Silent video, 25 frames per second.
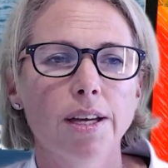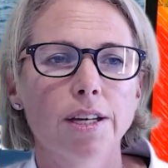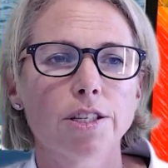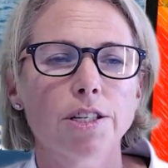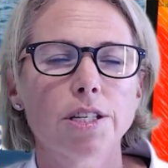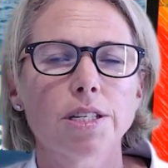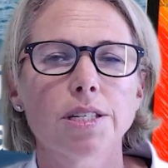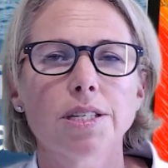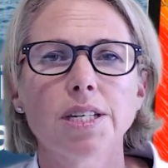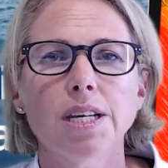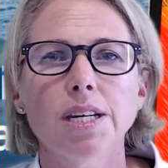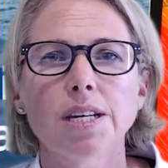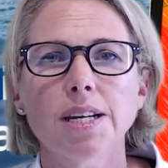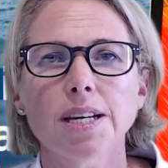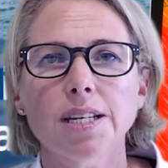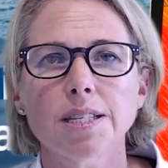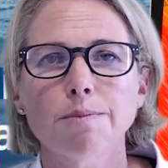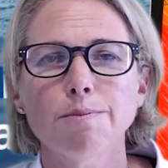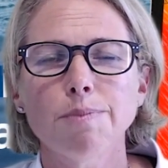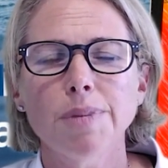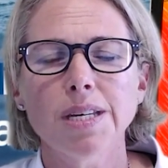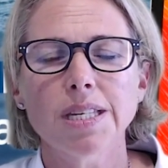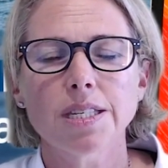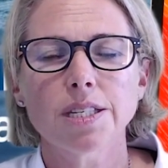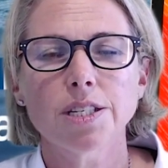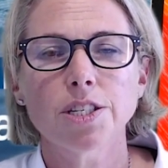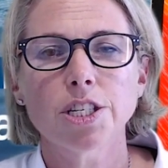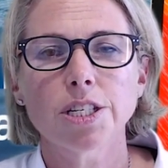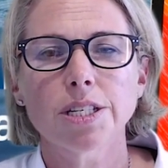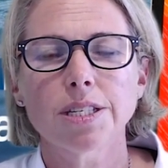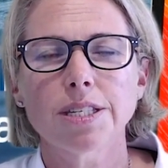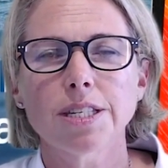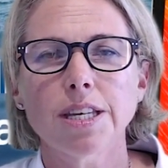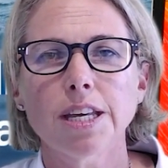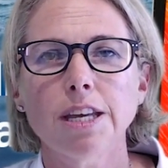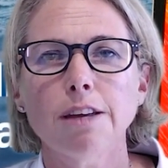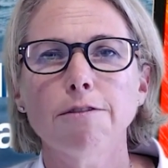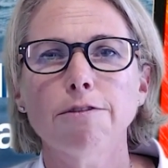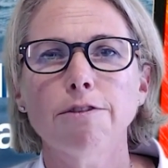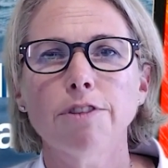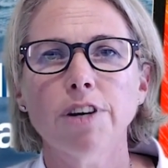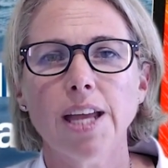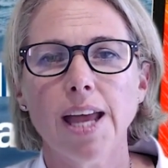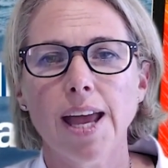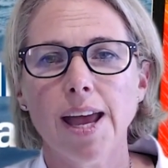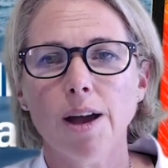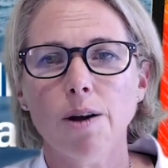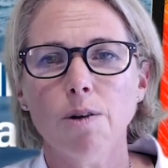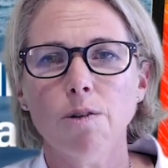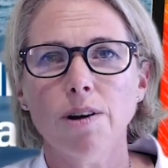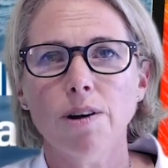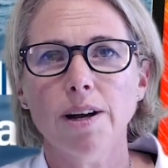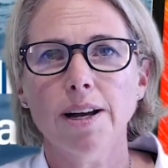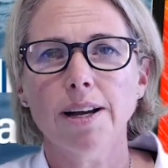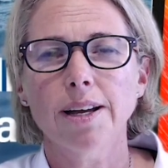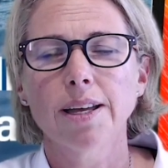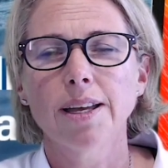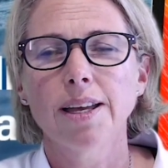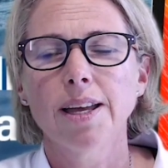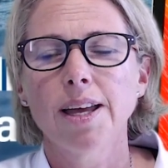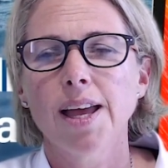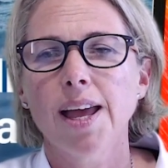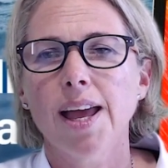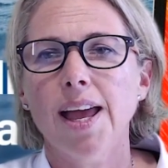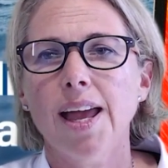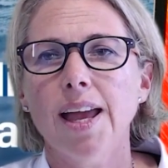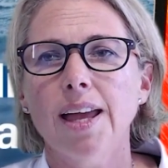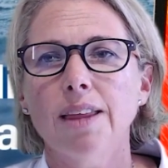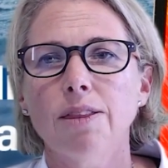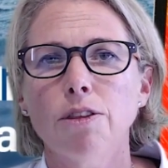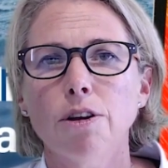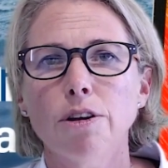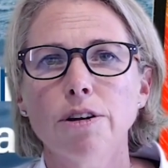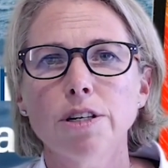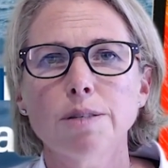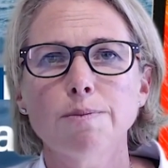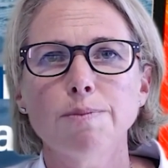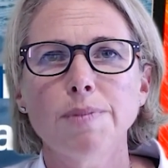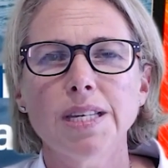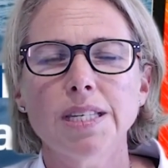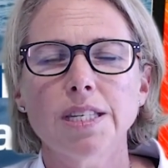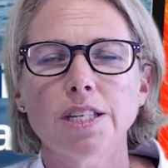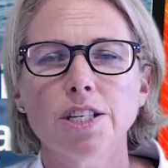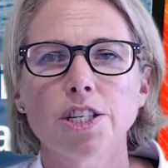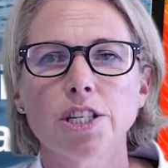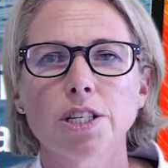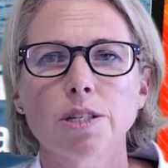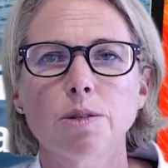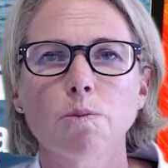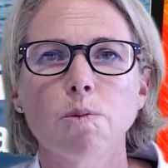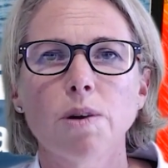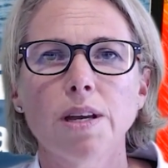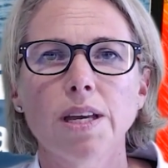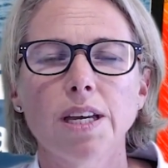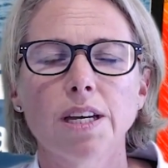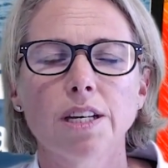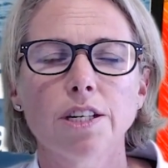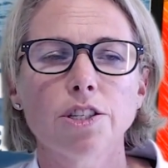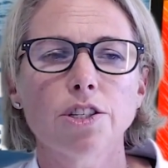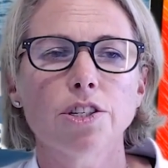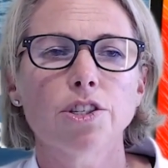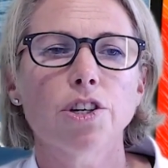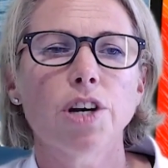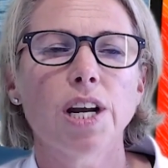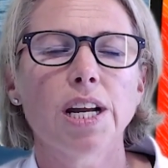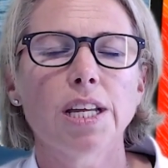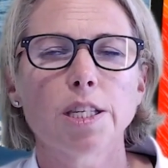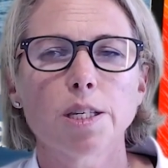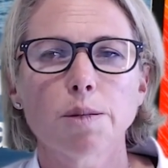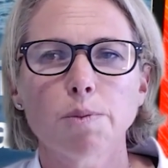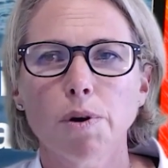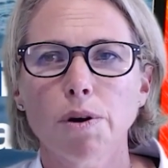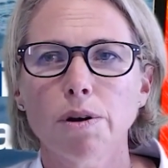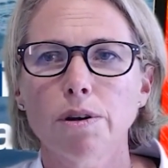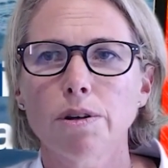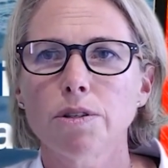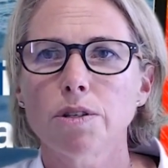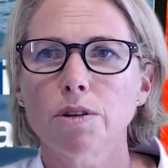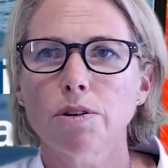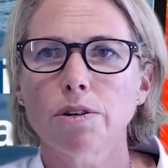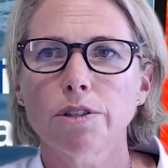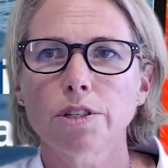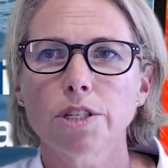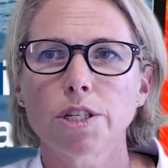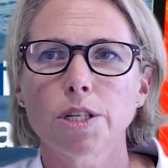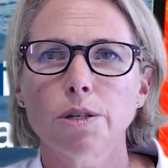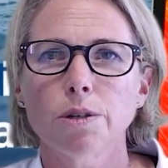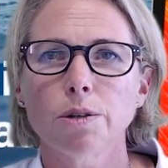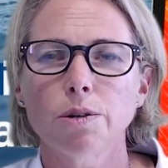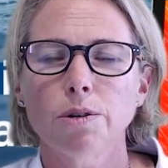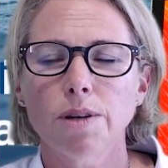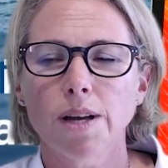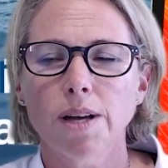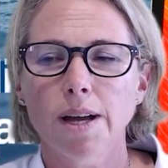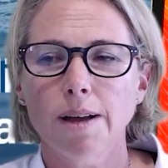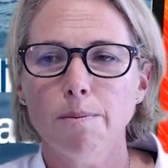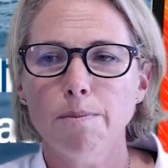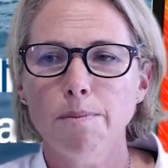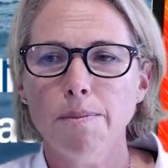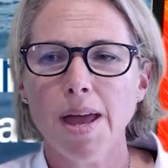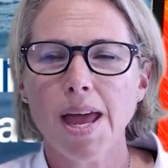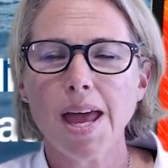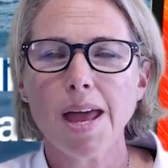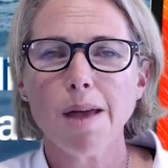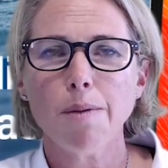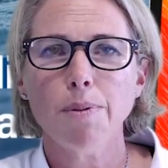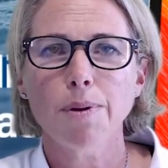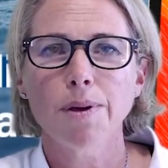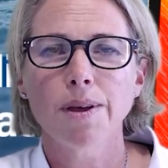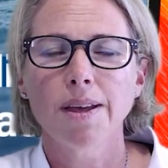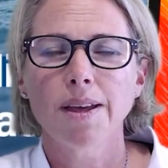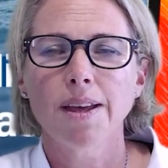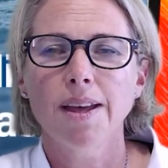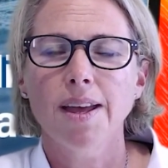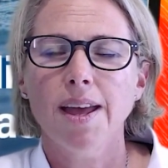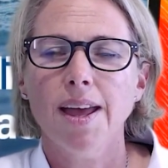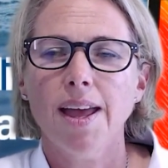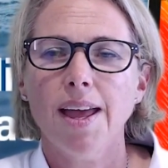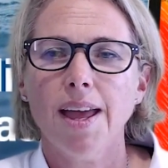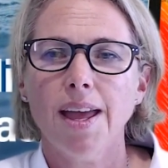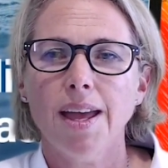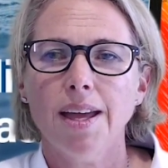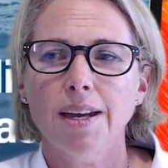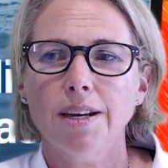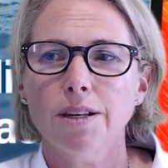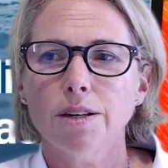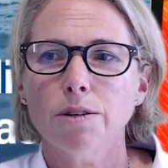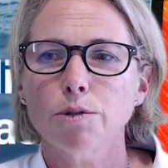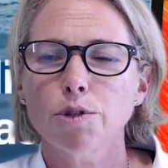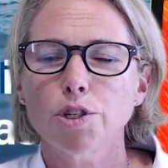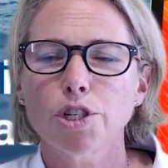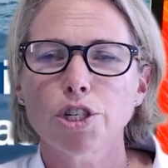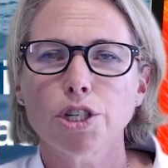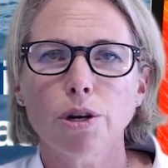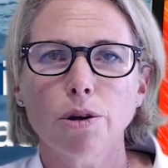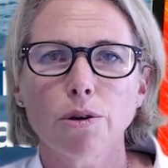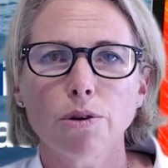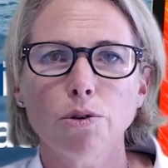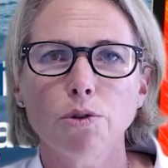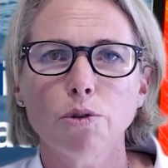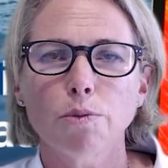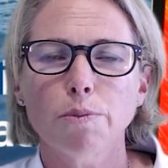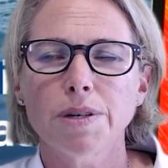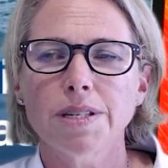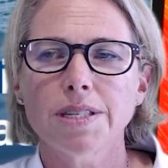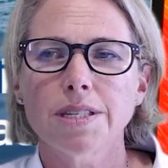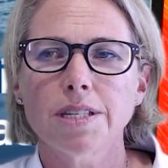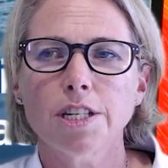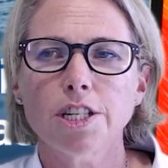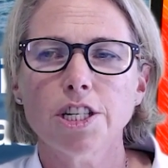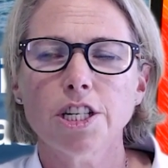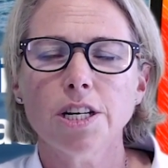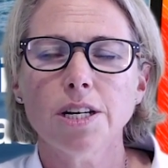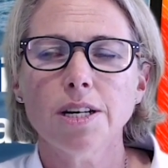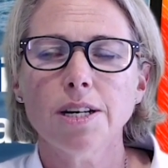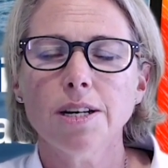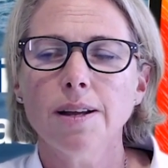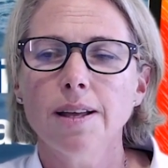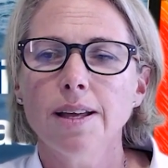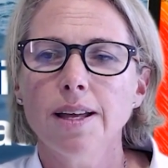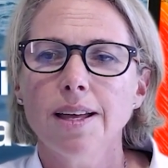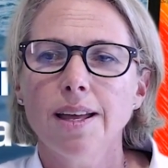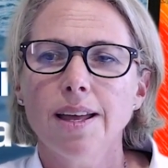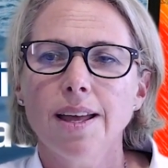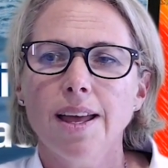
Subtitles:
to send us messages every hour. And those messages we can transpose onto a map and it'll show your position.